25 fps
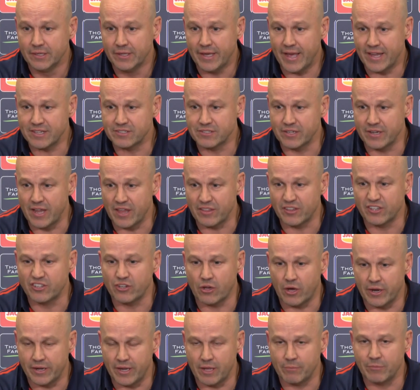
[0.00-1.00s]
adds another
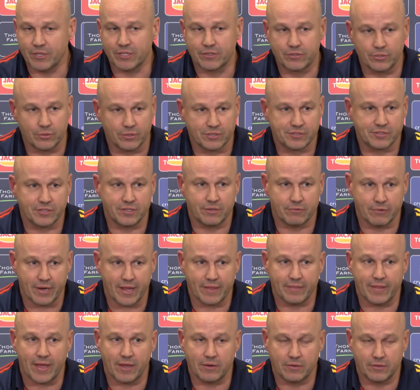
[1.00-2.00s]
dynamic to us in
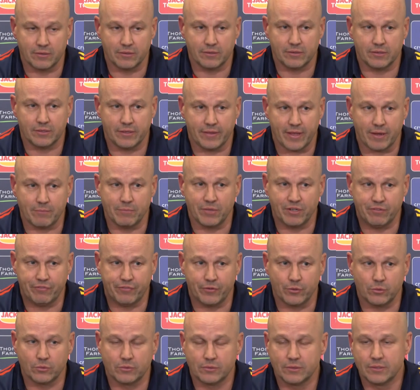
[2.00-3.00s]
around that that
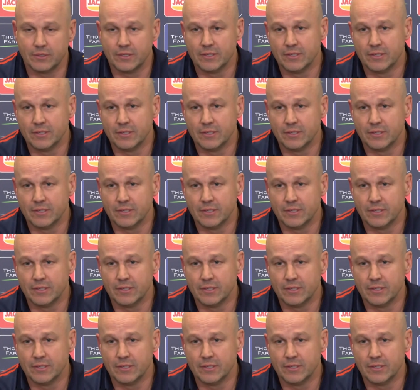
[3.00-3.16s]
midfield.